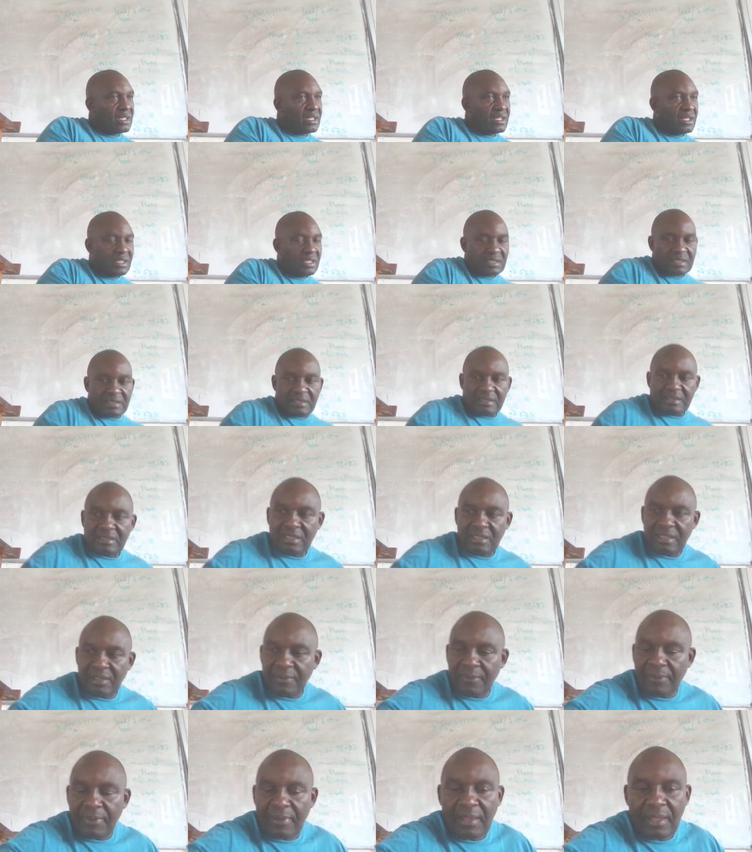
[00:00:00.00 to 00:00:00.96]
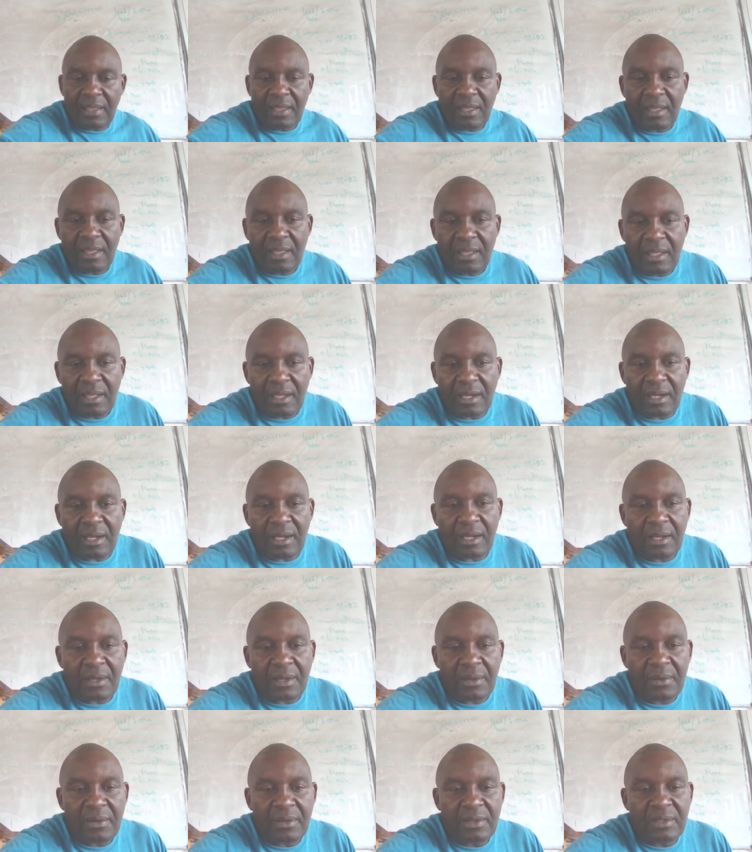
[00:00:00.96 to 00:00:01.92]
Yes.
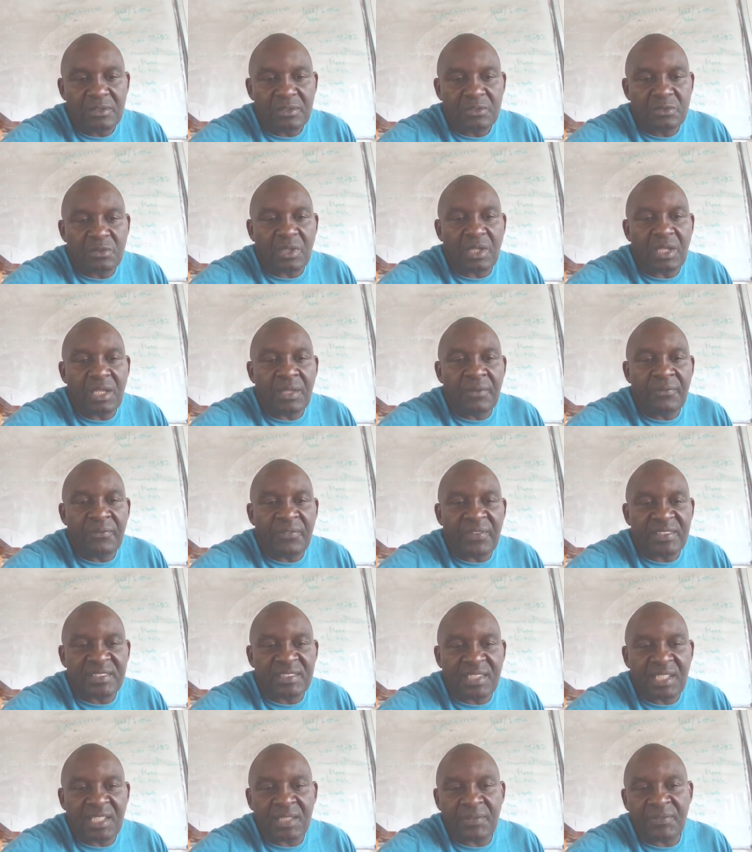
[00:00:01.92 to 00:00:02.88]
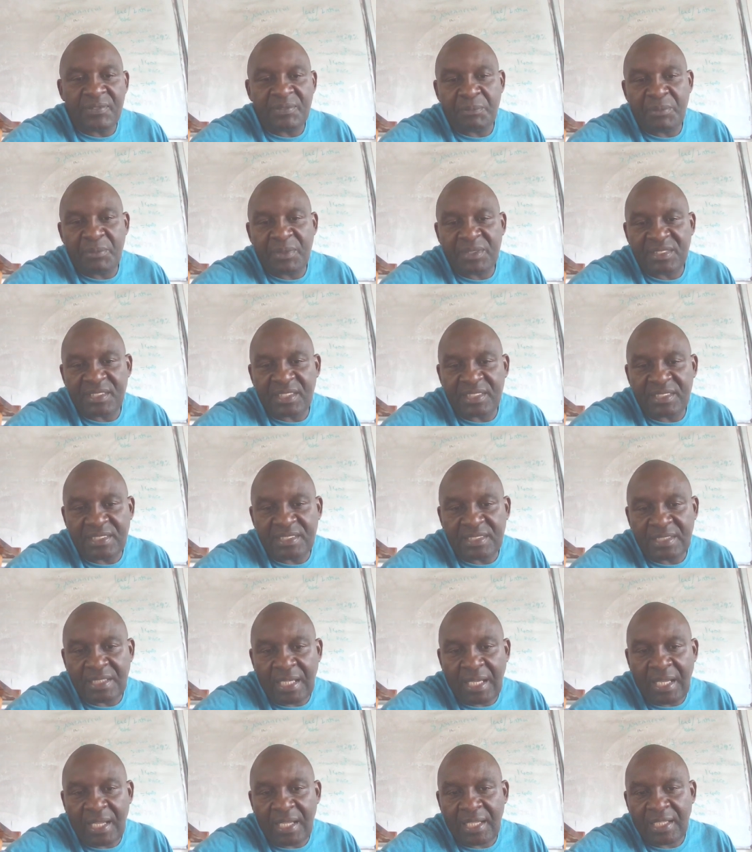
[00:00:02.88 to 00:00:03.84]
So investigative business
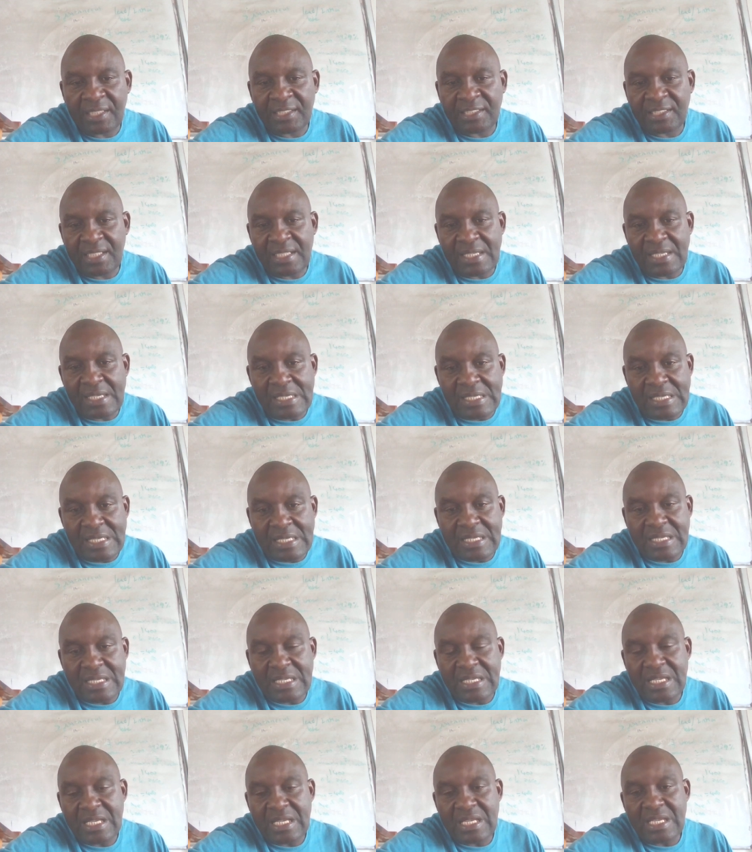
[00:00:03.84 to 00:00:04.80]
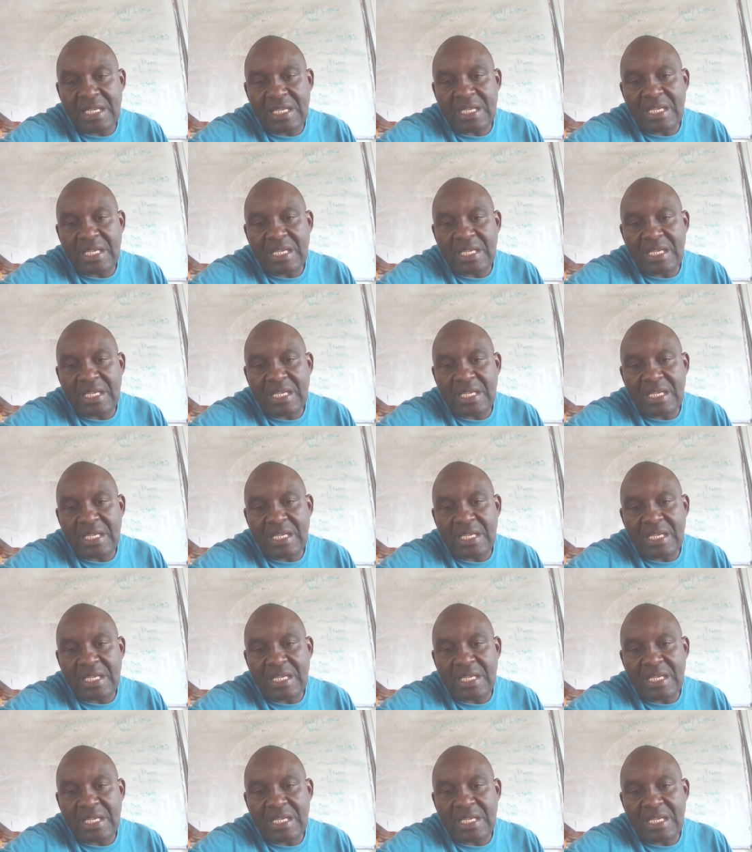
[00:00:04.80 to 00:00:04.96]
journalists